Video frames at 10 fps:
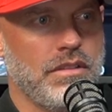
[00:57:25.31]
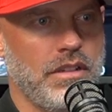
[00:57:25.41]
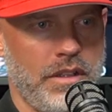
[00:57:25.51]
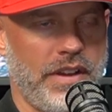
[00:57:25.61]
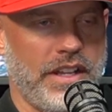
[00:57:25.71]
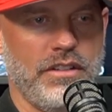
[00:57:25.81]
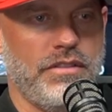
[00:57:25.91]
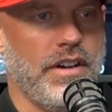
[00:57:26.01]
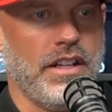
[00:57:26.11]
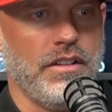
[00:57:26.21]
If I do
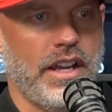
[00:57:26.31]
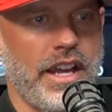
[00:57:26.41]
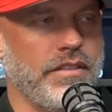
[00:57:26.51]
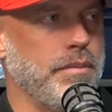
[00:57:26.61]
follow, I have them